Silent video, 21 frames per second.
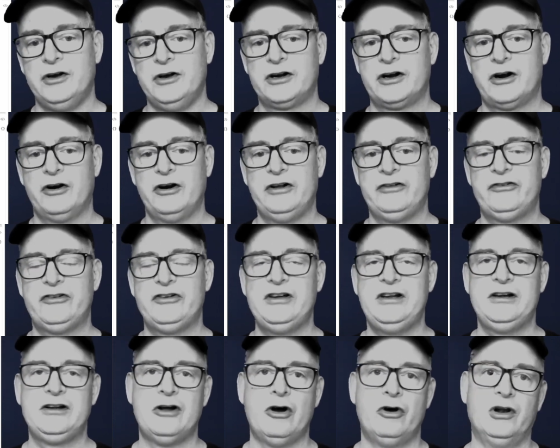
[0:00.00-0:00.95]

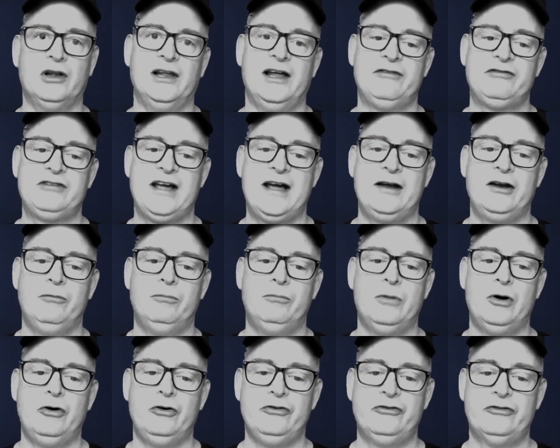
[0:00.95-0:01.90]
currency, go to left-handed
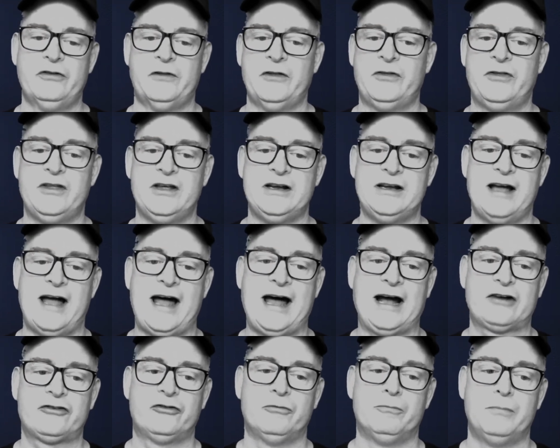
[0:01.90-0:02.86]
mode so that the
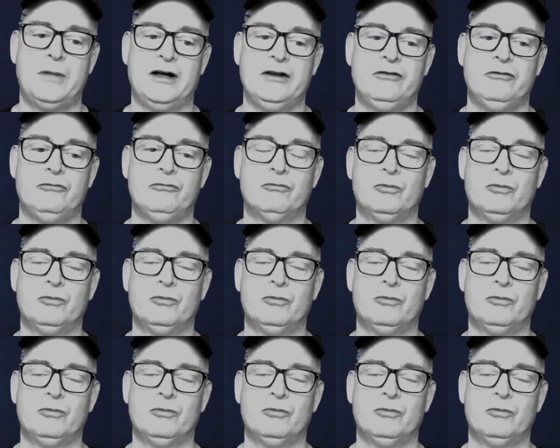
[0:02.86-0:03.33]
action button